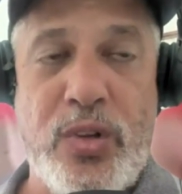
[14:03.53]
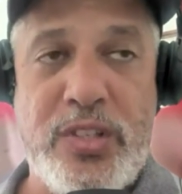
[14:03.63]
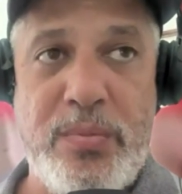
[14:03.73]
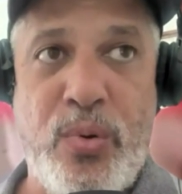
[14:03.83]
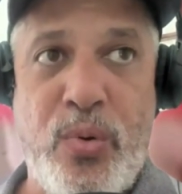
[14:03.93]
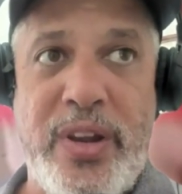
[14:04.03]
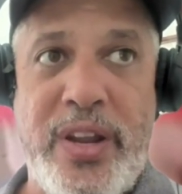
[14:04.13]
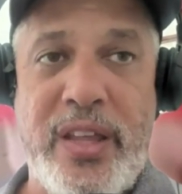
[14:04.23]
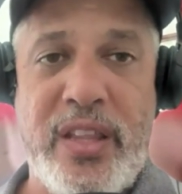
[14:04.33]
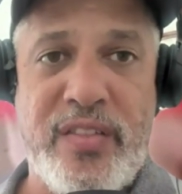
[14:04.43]
important now?
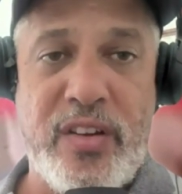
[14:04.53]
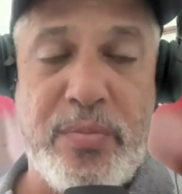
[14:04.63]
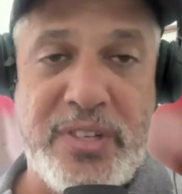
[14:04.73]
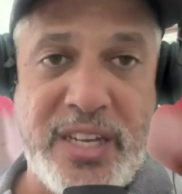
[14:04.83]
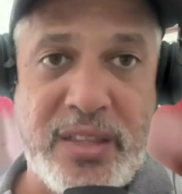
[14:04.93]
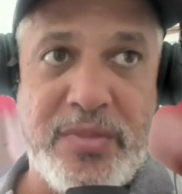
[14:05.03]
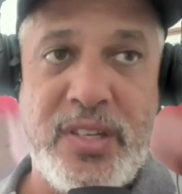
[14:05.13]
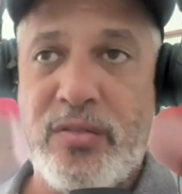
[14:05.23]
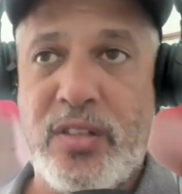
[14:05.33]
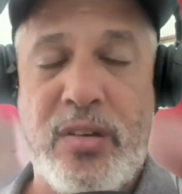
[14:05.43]
They've got to protect
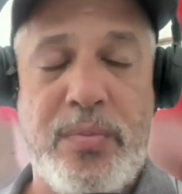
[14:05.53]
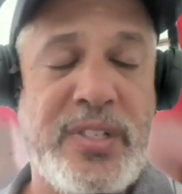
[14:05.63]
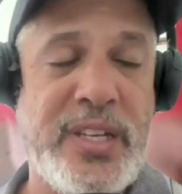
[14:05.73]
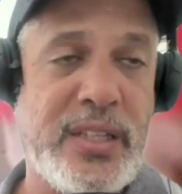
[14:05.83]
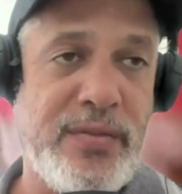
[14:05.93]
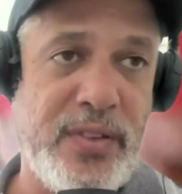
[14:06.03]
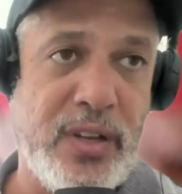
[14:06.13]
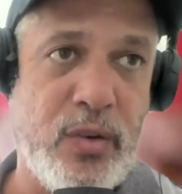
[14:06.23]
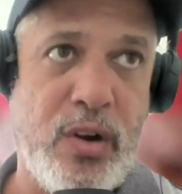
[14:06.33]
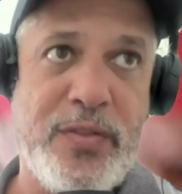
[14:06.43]
themselves. They've got to protect the
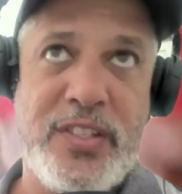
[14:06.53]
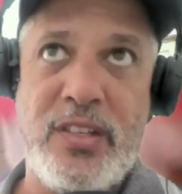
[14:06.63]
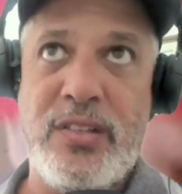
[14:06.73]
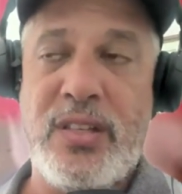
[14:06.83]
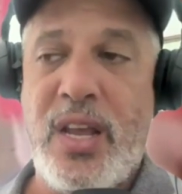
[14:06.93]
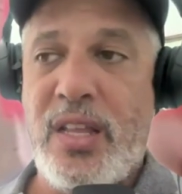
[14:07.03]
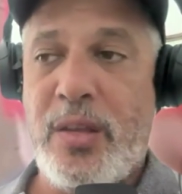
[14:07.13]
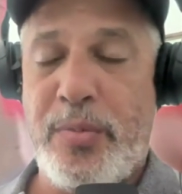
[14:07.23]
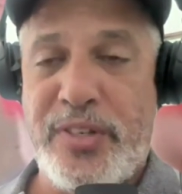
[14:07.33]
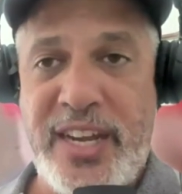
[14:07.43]
fellow officers.
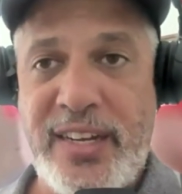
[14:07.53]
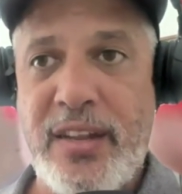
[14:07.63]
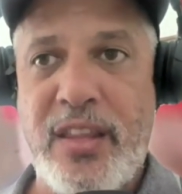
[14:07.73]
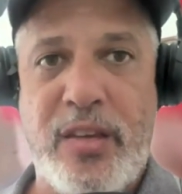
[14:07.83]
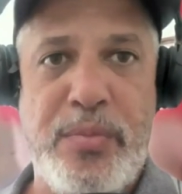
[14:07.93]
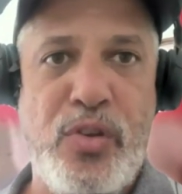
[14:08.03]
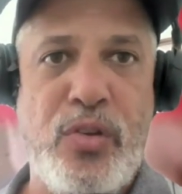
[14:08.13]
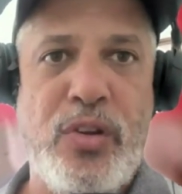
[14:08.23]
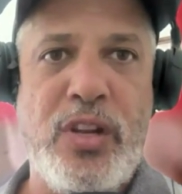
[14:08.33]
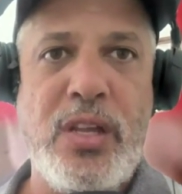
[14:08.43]
They're protecting the
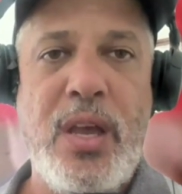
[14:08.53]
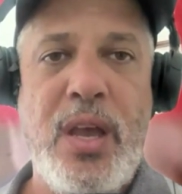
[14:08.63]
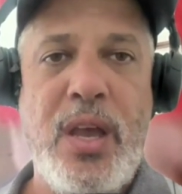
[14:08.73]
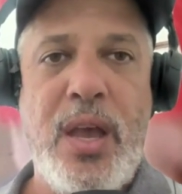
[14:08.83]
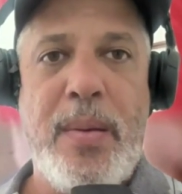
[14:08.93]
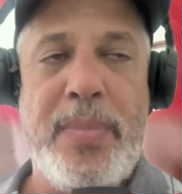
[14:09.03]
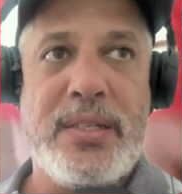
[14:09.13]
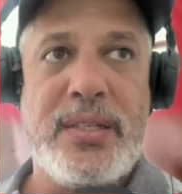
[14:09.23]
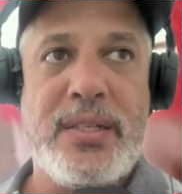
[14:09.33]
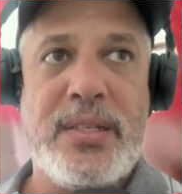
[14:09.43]
community,
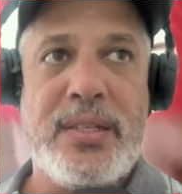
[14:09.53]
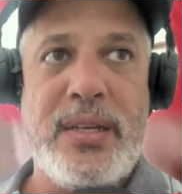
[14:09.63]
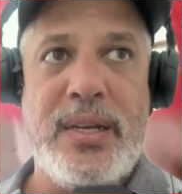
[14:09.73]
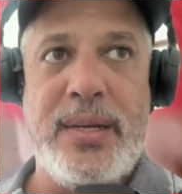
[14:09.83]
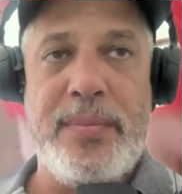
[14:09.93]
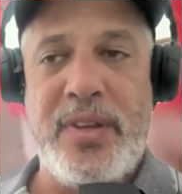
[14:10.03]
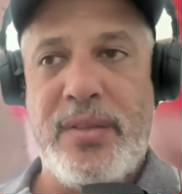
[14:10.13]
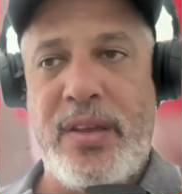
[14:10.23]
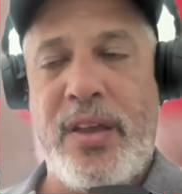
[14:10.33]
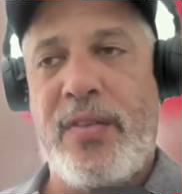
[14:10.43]
but they have
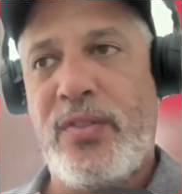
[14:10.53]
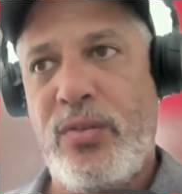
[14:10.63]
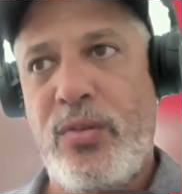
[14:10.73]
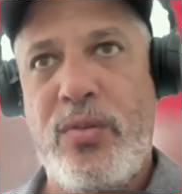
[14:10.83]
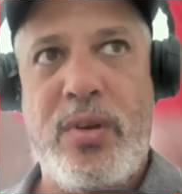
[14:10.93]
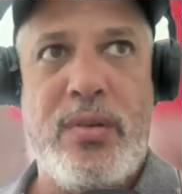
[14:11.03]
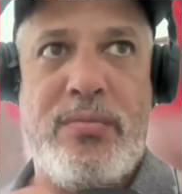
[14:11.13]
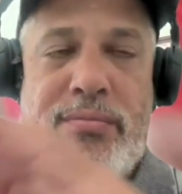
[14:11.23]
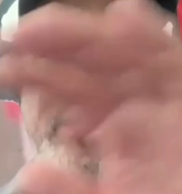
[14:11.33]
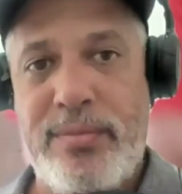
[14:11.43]
to,
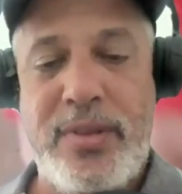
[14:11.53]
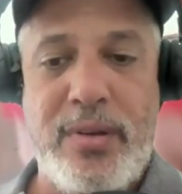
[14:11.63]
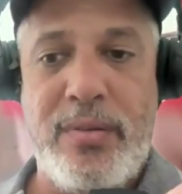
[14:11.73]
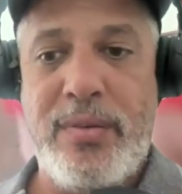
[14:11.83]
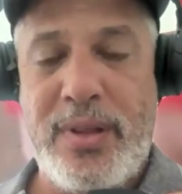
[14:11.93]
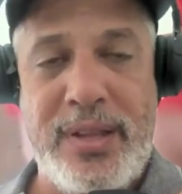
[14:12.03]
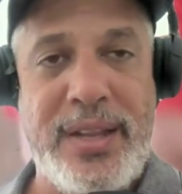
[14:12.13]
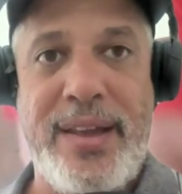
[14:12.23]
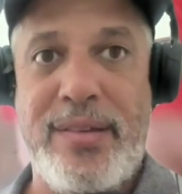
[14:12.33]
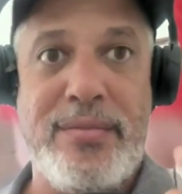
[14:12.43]

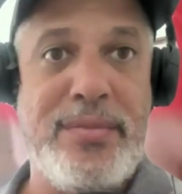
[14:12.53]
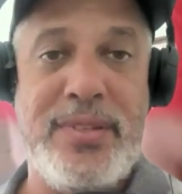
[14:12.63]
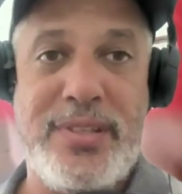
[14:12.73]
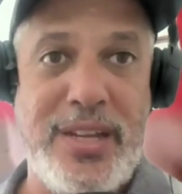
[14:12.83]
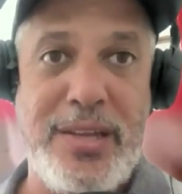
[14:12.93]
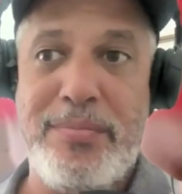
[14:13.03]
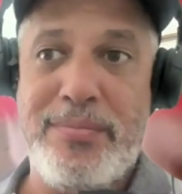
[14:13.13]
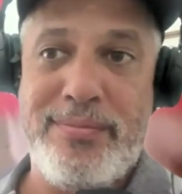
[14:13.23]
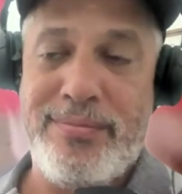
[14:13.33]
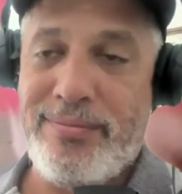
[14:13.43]
allow the
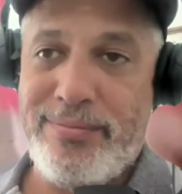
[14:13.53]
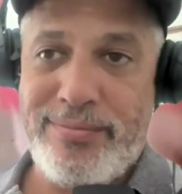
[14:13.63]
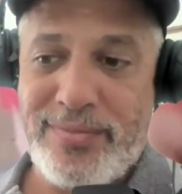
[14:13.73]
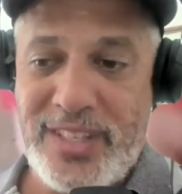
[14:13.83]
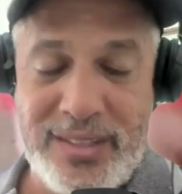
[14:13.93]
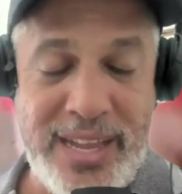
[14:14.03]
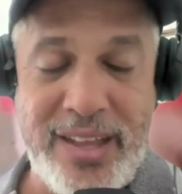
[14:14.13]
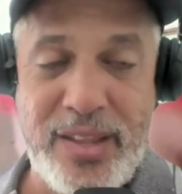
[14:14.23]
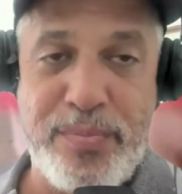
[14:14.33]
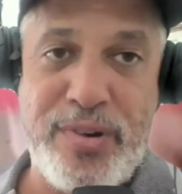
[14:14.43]
steam,
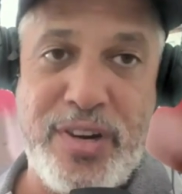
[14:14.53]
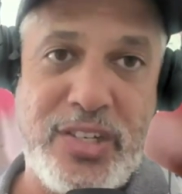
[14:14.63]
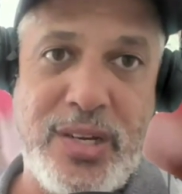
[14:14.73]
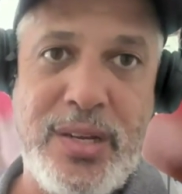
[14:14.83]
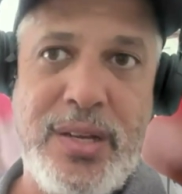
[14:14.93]
allow the pressure